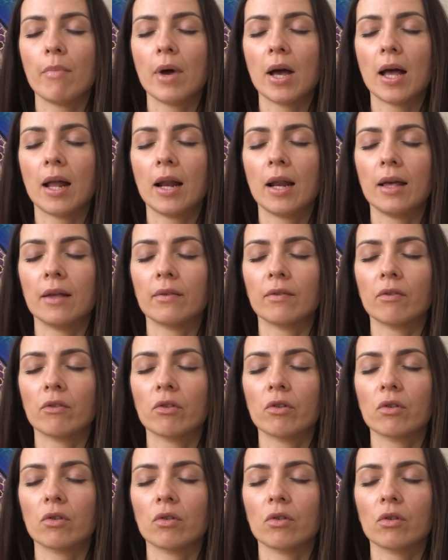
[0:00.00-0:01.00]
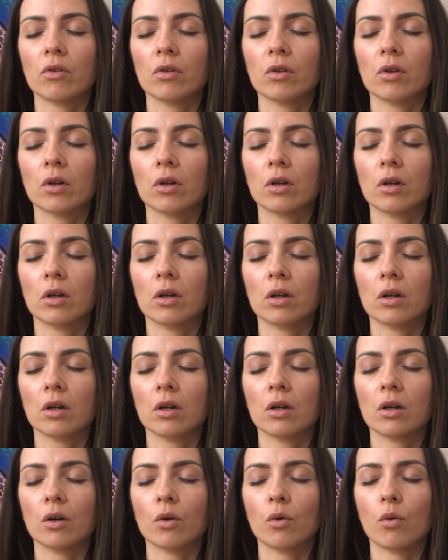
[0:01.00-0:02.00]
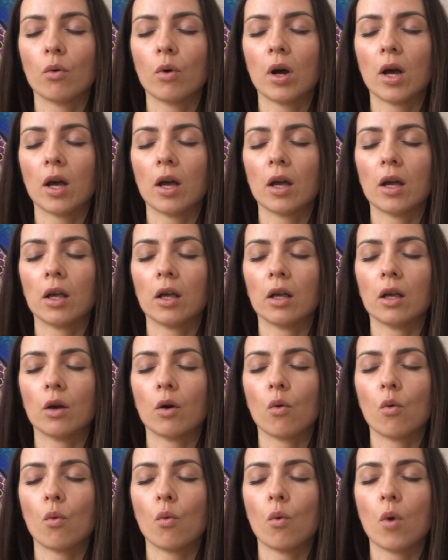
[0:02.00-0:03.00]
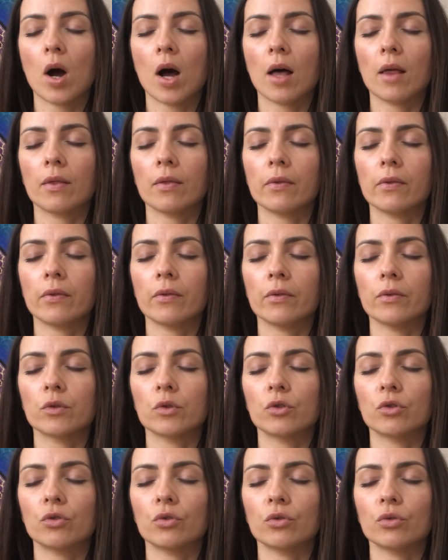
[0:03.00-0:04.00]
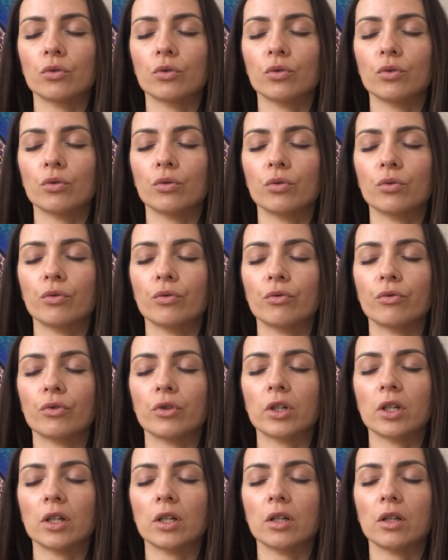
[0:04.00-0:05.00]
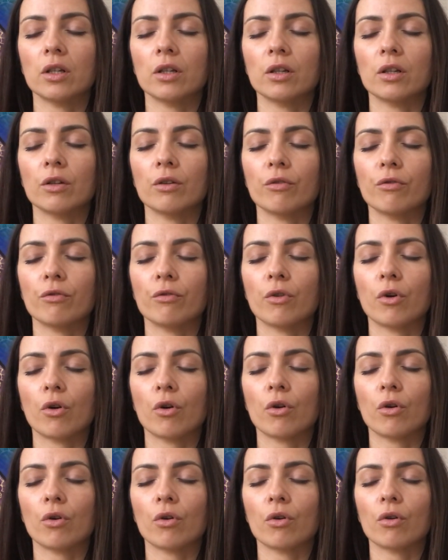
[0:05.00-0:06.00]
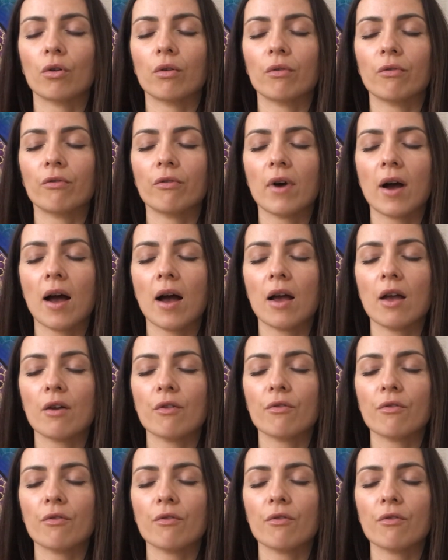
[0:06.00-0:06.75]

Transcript: balanced way. 1, 2, 3, 4, 5.